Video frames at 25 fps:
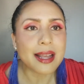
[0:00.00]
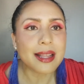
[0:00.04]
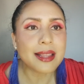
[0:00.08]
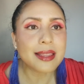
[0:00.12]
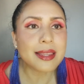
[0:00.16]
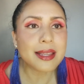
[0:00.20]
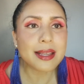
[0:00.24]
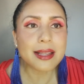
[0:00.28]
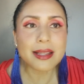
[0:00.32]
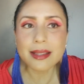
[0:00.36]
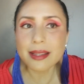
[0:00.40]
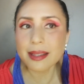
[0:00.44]

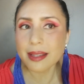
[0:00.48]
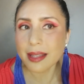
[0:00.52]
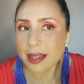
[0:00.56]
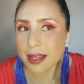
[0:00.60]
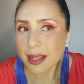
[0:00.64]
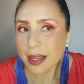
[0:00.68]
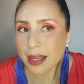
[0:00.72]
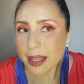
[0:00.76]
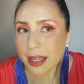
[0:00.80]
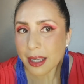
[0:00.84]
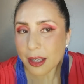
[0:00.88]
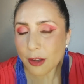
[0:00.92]
And then
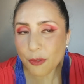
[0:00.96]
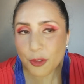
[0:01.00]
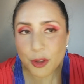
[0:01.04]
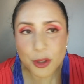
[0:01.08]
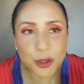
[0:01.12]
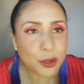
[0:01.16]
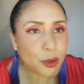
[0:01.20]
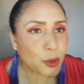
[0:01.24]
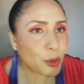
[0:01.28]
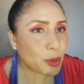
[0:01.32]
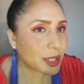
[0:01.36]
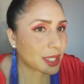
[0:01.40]
if
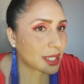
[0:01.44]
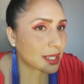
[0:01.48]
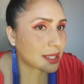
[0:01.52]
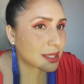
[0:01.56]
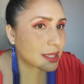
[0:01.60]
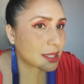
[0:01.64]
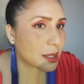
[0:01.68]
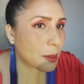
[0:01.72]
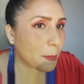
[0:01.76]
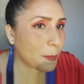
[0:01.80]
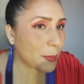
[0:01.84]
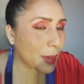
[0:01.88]
you
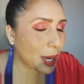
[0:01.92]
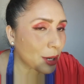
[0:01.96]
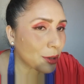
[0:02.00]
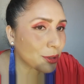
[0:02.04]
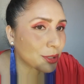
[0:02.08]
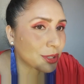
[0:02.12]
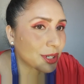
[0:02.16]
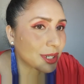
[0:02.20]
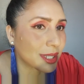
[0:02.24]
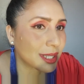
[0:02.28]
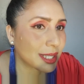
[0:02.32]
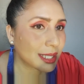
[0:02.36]
notice, the
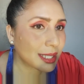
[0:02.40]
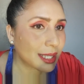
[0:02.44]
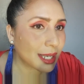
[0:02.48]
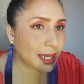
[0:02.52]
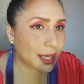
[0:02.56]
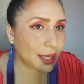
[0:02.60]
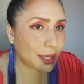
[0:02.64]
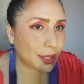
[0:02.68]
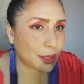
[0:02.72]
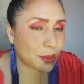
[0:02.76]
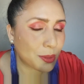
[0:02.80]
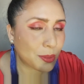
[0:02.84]
powder that
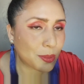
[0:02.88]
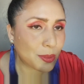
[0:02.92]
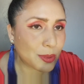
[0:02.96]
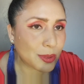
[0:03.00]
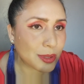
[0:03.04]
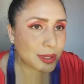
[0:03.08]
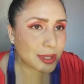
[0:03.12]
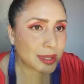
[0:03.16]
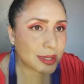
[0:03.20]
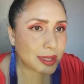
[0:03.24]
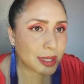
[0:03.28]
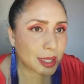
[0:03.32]
I
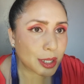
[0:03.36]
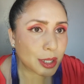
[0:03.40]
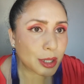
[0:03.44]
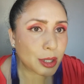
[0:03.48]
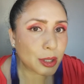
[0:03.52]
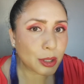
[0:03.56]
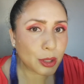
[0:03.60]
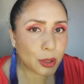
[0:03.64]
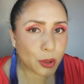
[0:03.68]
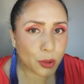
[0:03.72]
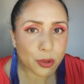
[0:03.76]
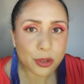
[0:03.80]
used, the
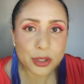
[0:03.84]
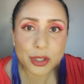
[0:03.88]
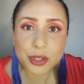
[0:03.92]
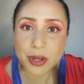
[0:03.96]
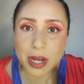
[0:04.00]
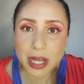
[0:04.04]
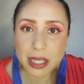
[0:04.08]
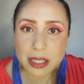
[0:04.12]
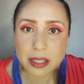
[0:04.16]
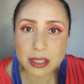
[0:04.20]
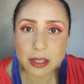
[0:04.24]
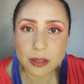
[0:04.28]
Glow
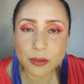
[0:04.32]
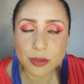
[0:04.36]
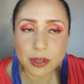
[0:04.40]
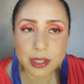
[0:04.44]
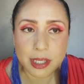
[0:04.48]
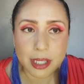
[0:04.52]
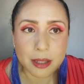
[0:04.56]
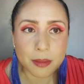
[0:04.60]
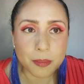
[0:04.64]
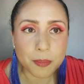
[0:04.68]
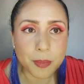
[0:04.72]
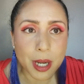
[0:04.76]

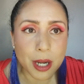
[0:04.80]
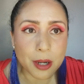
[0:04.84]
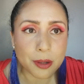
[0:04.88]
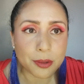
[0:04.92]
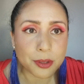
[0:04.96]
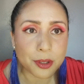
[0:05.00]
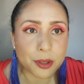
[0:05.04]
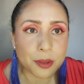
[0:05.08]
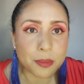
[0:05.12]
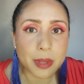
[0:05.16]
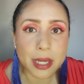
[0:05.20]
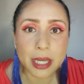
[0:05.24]
Translucent
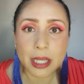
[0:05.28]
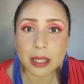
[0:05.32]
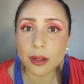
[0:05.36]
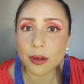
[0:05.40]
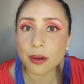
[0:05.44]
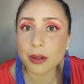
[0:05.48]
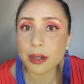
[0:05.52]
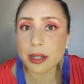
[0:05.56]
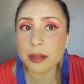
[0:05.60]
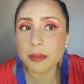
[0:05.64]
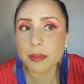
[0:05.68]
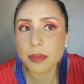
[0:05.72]
Powder by
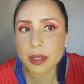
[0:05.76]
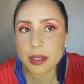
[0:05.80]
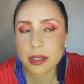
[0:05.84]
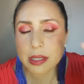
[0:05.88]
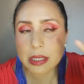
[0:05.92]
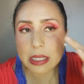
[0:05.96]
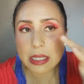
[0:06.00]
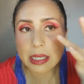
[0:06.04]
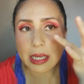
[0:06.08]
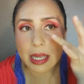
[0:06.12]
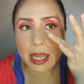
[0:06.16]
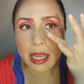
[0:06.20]
Laura
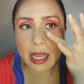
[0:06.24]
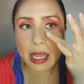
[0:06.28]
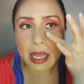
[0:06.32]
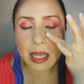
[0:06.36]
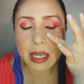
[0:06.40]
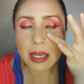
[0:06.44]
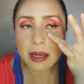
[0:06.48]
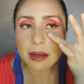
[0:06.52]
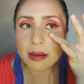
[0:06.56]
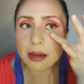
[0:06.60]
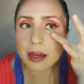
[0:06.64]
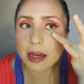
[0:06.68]

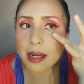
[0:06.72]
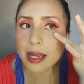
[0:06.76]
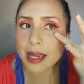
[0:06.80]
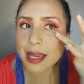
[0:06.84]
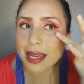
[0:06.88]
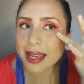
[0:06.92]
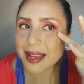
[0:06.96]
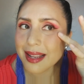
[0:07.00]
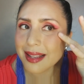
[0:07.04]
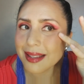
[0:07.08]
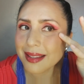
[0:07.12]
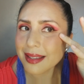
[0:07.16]
Mercier,
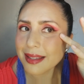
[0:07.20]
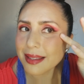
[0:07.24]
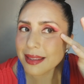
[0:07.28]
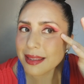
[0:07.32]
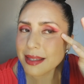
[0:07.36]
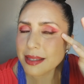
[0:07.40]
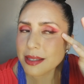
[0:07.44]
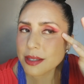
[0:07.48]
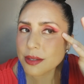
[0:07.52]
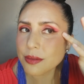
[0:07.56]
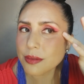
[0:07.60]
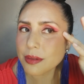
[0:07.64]

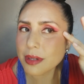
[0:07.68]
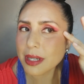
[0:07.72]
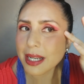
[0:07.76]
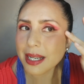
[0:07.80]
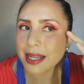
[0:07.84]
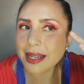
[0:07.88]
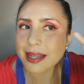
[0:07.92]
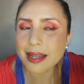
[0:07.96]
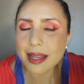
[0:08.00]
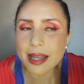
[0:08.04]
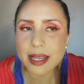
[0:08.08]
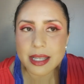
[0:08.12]
created this
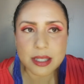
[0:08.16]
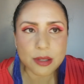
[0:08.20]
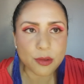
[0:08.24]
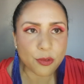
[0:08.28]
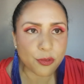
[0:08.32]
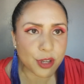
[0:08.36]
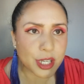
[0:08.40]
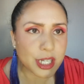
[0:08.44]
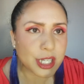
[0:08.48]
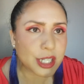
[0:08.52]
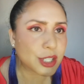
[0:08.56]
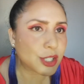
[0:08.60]
really
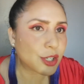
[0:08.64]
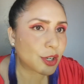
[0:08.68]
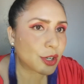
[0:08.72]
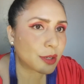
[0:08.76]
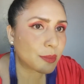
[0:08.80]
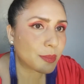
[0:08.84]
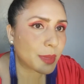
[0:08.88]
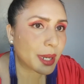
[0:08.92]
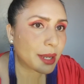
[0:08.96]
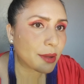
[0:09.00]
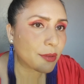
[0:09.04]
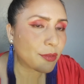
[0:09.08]
nice finish
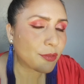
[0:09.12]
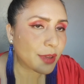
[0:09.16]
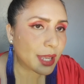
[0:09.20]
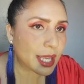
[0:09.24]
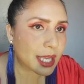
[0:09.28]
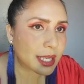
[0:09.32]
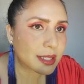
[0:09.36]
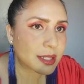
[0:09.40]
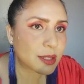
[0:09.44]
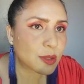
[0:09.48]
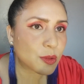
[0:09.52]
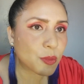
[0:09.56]
on my
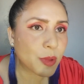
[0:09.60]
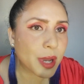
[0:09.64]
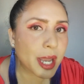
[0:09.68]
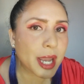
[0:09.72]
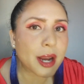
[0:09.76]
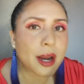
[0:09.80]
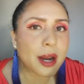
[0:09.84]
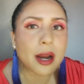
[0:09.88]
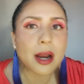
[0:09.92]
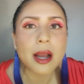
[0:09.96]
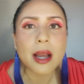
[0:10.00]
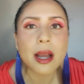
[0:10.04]
face
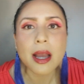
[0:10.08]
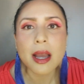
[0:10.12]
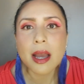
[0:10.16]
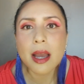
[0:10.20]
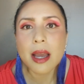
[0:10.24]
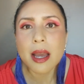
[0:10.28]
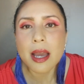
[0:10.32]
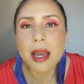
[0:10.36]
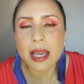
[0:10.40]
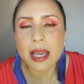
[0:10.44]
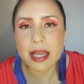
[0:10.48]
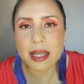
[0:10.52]
where
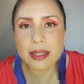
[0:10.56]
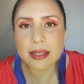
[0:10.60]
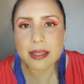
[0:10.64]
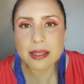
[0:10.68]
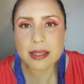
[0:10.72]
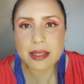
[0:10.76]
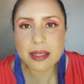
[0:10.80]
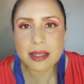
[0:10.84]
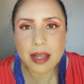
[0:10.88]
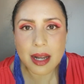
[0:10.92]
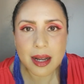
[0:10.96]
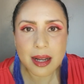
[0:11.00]

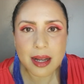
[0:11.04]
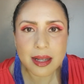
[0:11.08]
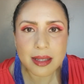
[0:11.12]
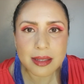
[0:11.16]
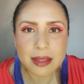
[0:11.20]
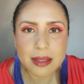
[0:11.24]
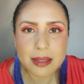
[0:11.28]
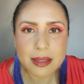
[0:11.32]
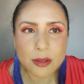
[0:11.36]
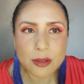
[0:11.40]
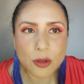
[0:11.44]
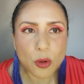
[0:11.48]
it's
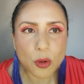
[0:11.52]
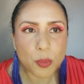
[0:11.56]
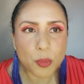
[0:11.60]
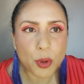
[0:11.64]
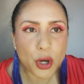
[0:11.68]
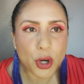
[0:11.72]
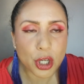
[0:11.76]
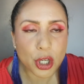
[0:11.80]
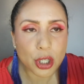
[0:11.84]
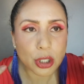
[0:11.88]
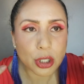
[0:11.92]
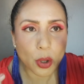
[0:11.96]
not
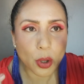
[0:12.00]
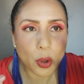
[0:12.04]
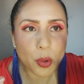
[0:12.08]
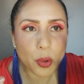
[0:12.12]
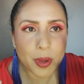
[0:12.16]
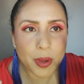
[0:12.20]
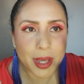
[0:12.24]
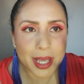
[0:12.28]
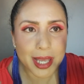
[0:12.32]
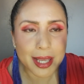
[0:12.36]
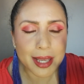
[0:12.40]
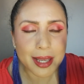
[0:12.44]
super
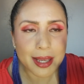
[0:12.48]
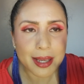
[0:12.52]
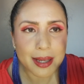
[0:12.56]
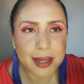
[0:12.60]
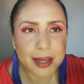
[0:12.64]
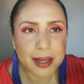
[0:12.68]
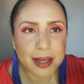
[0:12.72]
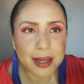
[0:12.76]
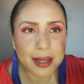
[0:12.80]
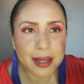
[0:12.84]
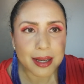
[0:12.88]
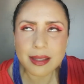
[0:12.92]
glowy.
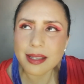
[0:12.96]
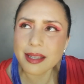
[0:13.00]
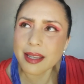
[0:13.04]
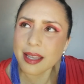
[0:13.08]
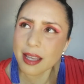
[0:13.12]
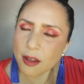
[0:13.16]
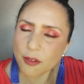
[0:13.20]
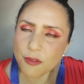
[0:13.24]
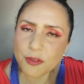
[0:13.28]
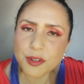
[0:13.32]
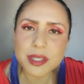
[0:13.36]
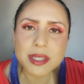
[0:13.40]
It
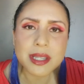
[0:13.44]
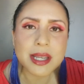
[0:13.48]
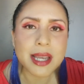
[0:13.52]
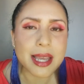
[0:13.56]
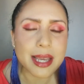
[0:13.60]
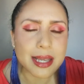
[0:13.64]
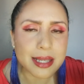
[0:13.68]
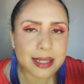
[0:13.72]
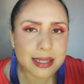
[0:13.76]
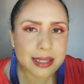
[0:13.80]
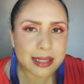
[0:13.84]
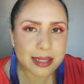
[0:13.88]
gives
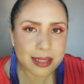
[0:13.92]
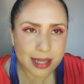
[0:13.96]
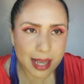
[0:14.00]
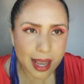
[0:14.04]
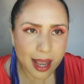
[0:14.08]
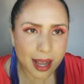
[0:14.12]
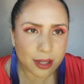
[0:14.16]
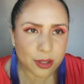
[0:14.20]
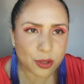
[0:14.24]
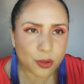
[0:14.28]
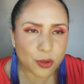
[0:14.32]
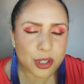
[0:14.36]
the
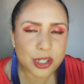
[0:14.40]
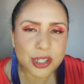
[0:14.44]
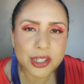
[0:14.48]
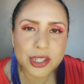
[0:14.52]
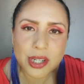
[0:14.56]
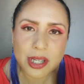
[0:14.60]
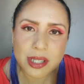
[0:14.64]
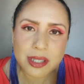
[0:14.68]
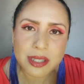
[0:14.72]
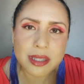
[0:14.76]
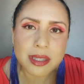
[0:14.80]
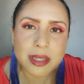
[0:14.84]
exact or
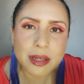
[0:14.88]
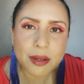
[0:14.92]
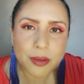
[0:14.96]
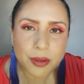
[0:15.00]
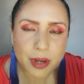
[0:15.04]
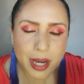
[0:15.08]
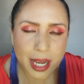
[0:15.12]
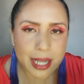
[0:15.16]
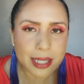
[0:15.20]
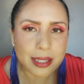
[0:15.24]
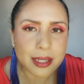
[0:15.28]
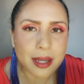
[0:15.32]
just the
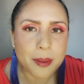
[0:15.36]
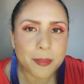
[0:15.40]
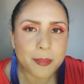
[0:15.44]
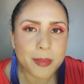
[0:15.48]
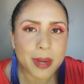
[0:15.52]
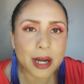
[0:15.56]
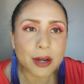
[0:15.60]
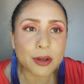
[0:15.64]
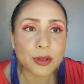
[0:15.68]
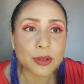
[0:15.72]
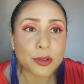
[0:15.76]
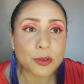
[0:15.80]
right
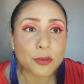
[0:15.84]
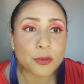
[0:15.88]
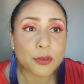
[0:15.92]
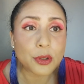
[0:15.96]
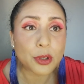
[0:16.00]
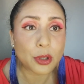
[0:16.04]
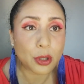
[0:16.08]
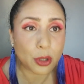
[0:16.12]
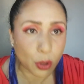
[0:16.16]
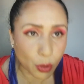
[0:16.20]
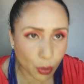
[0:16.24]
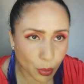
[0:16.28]
amount
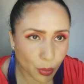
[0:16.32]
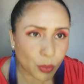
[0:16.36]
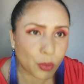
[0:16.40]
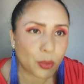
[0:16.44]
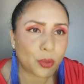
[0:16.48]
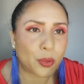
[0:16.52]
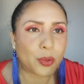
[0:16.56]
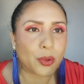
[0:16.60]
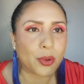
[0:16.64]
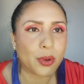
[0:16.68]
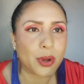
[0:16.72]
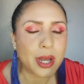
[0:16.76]
of
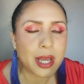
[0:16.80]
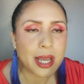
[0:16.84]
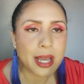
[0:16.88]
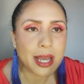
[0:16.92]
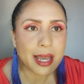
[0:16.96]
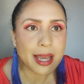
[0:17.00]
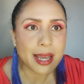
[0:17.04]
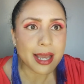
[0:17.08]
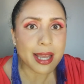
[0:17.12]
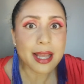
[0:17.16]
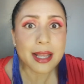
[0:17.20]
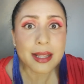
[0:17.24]
glow.
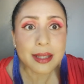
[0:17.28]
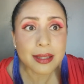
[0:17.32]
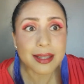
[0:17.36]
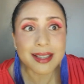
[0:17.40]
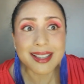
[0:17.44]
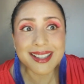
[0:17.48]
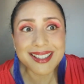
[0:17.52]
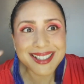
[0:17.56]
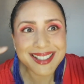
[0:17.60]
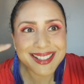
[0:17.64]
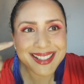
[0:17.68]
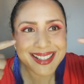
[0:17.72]

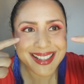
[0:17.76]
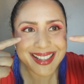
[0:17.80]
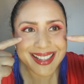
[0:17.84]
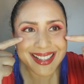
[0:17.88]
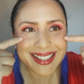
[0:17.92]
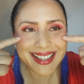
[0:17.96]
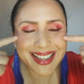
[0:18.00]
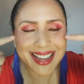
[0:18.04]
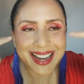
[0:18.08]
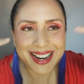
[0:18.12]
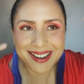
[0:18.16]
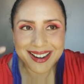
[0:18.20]
And
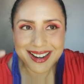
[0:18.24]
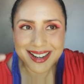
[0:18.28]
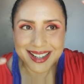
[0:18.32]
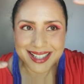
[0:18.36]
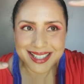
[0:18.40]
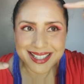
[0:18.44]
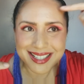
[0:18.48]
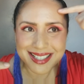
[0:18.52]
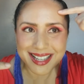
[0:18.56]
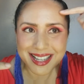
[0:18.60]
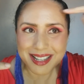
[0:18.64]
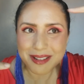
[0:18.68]
in
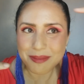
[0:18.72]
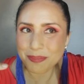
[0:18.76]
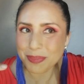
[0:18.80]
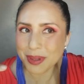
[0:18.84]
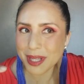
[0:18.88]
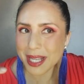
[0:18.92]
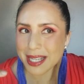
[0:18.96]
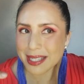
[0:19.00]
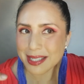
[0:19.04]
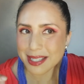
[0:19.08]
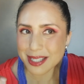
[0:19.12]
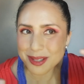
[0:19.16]
areas, in
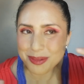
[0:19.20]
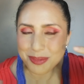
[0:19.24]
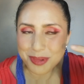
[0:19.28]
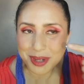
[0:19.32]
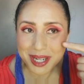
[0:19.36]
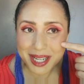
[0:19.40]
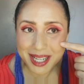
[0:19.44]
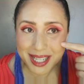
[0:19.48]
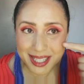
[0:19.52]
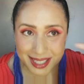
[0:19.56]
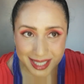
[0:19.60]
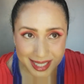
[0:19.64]
places
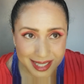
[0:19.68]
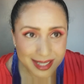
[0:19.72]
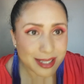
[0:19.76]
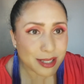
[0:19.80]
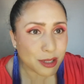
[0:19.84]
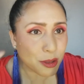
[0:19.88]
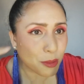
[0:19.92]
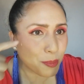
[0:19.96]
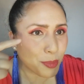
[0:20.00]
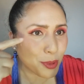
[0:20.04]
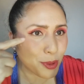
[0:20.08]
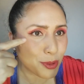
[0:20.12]
where it
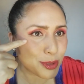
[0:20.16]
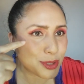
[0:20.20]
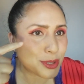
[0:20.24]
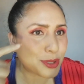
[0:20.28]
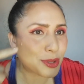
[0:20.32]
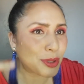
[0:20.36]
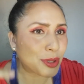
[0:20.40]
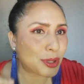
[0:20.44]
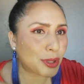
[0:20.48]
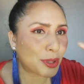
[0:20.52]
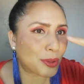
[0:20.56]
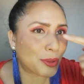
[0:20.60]
is
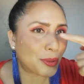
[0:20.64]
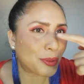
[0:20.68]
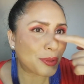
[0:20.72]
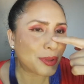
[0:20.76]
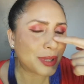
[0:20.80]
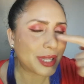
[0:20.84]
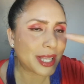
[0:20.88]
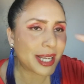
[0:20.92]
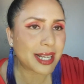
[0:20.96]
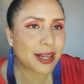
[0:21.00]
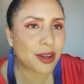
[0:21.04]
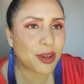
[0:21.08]
supposed to
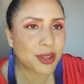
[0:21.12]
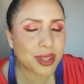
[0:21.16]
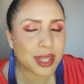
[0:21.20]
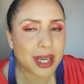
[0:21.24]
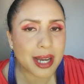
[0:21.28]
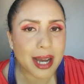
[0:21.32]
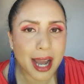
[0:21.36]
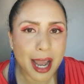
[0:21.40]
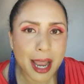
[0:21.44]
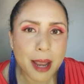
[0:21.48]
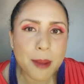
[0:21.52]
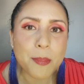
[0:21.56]
glow, like on
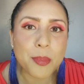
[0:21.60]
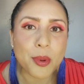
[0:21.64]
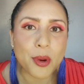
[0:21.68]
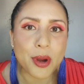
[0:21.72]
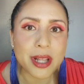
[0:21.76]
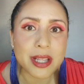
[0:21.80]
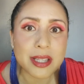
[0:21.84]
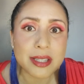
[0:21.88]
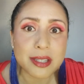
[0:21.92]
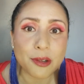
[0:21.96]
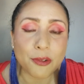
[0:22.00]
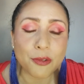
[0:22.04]
the high
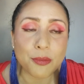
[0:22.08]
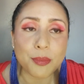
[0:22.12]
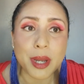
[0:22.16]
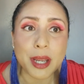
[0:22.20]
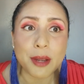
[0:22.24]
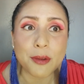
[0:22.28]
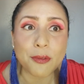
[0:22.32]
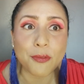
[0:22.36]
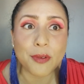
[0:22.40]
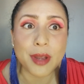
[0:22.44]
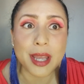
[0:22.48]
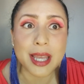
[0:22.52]
points of
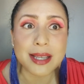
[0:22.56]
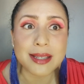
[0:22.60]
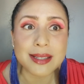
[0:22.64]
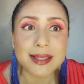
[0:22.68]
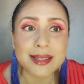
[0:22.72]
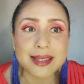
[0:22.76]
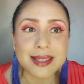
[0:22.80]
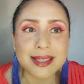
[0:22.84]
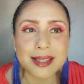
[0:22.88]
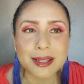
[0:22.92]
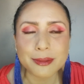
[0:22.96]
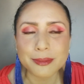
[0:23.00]
my
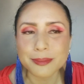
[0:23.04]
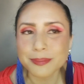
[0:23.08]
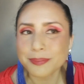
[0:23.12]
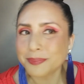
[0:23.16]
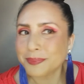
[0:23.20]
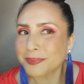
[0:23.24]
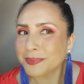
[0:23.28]
face.